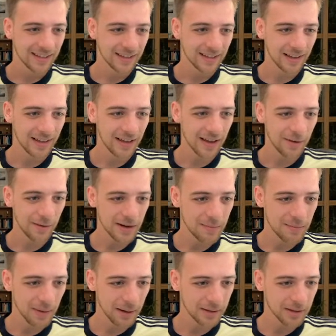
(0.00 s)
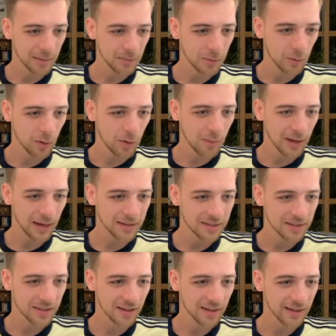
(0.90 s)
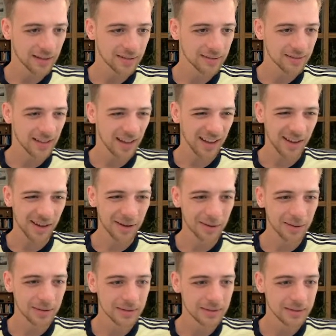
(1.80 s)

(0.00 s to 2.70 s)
Are any backup quarterbacks going? No.